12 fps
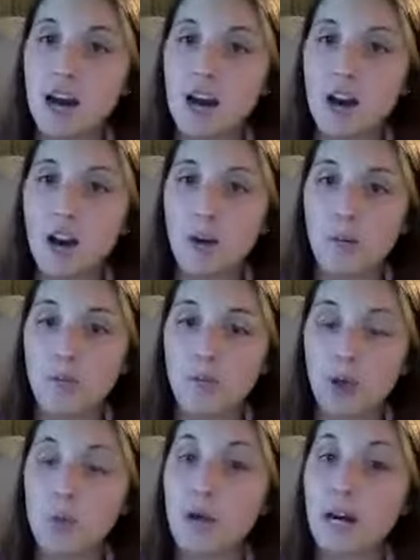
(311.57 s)

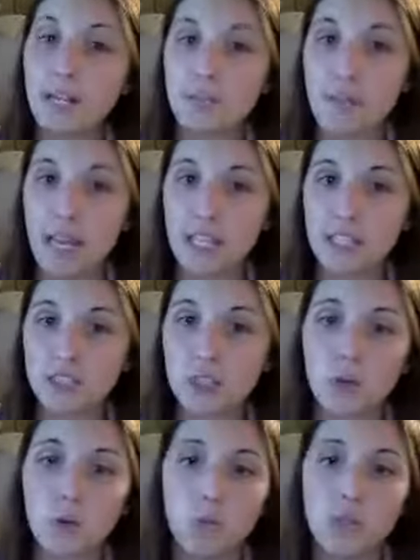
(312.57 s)
our body makes,
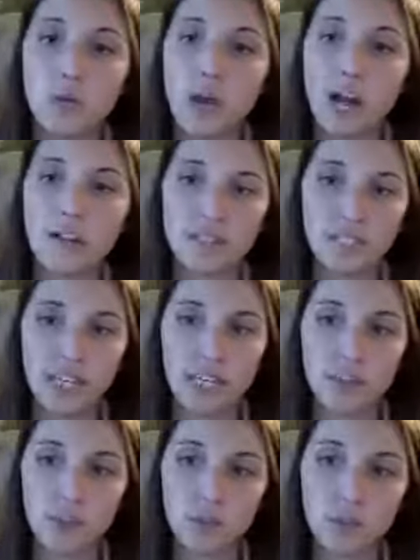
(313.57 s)
so we don't have to
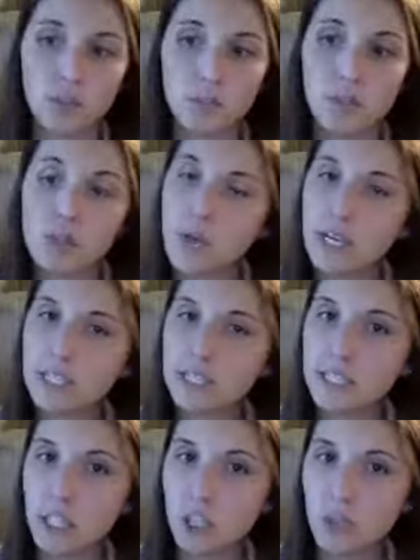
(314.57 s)
get those amino
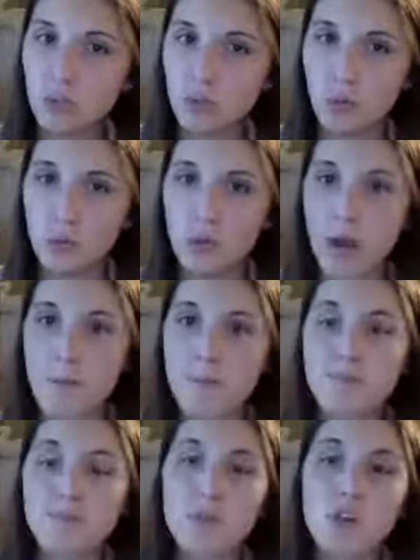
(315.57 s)
acids in our food, right?
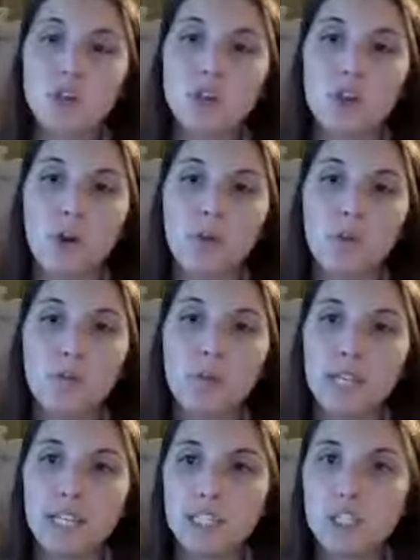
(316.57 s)
So the
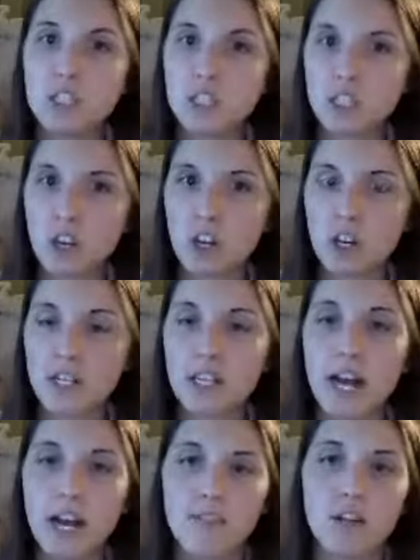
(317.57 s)
biggest concern
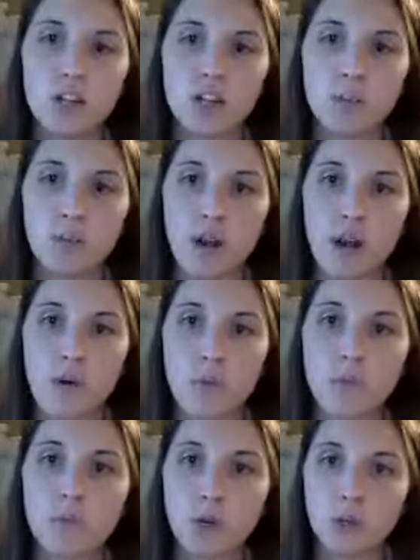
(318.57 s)
that I've heard
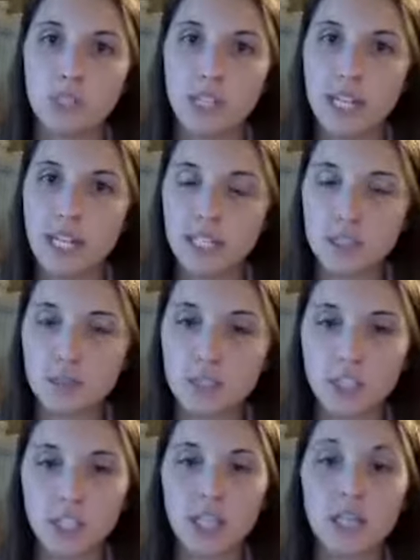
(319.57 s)
about protein, and
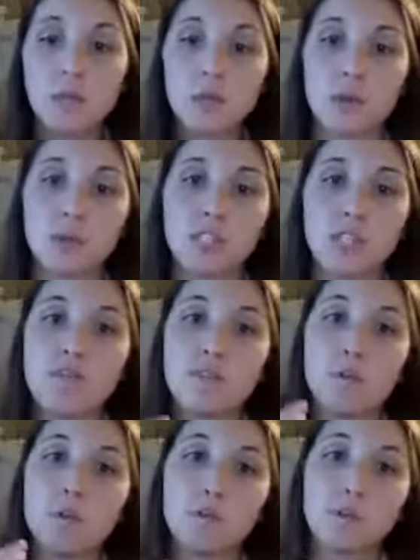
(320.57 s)
especially getting protein
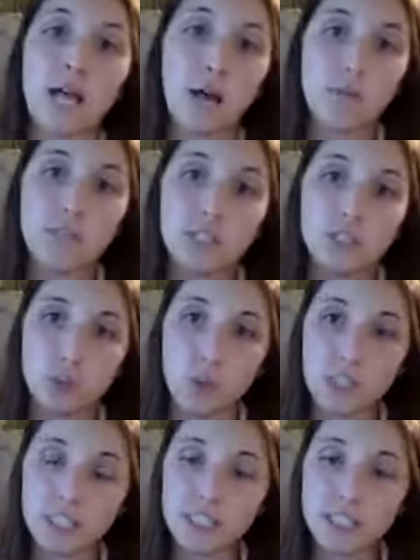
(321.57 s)
from your plant-based
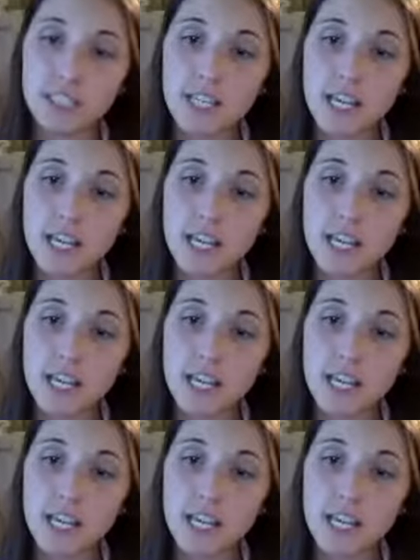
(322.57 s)
sources,